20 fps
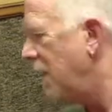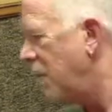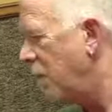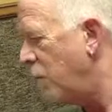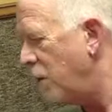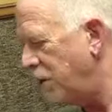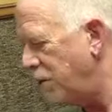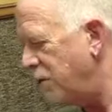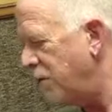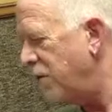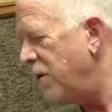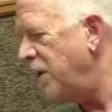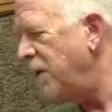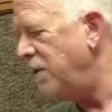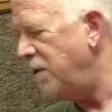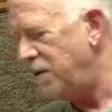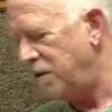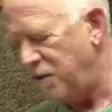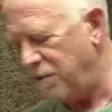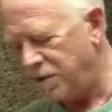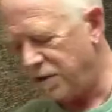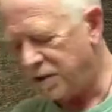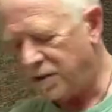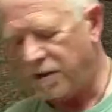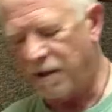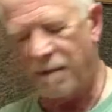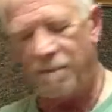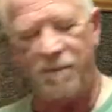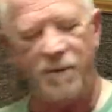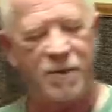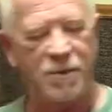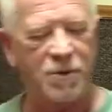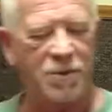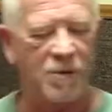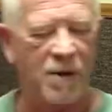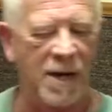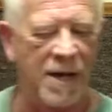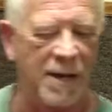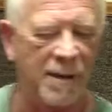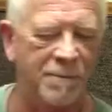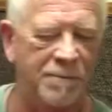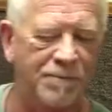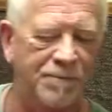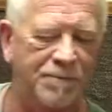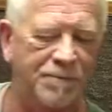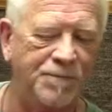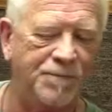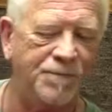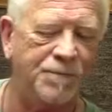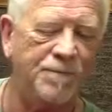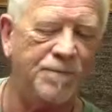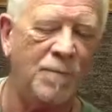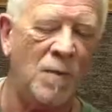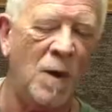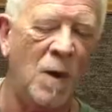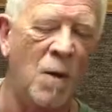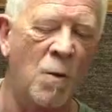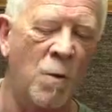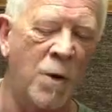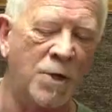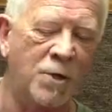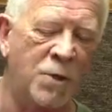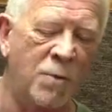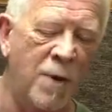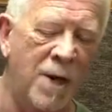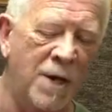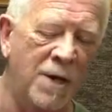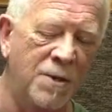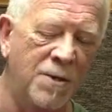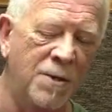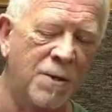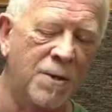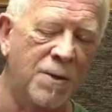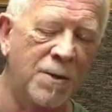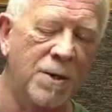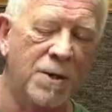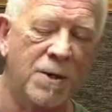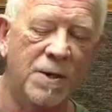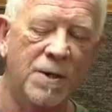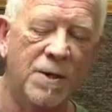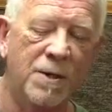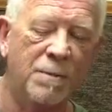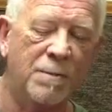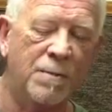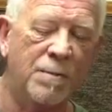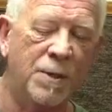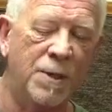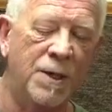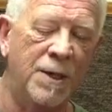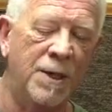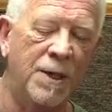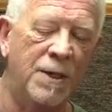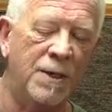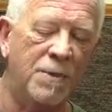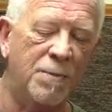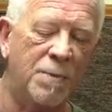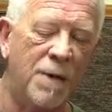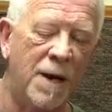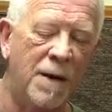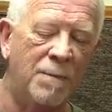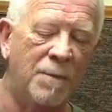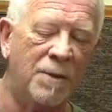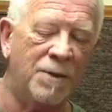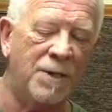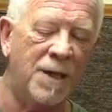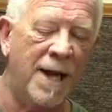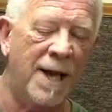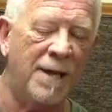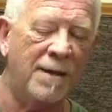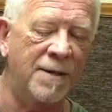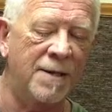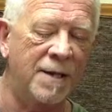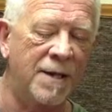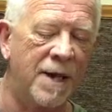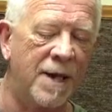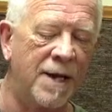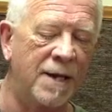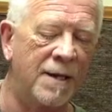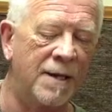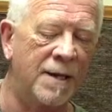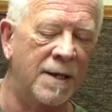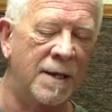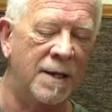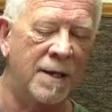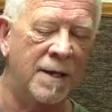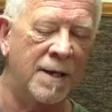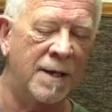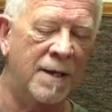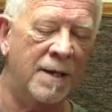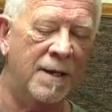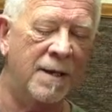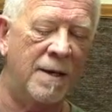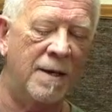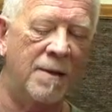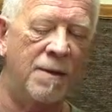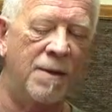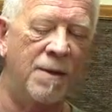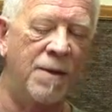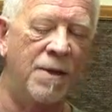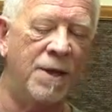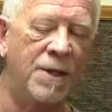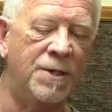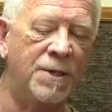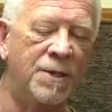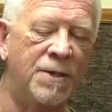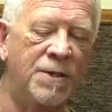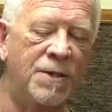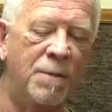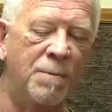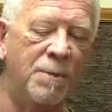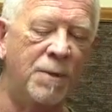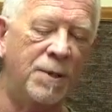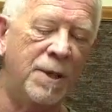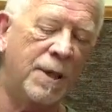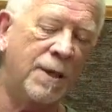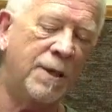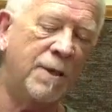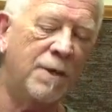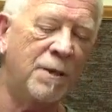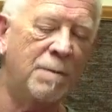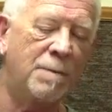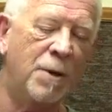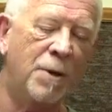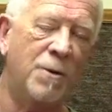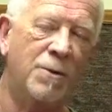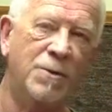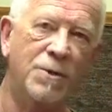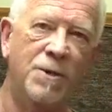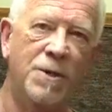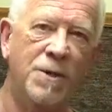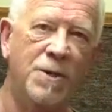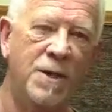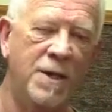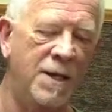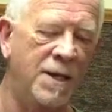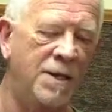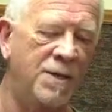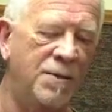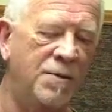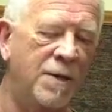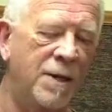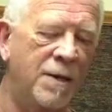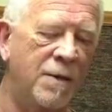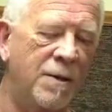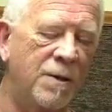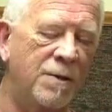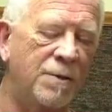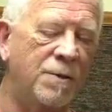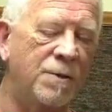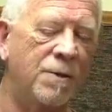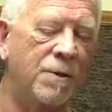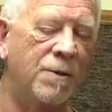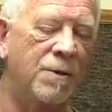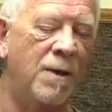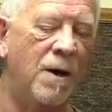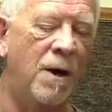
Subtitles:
What you're going to do is clip the string. What you want to do, put it in its proper slot in the nut. This is the particular post that the E string goes to.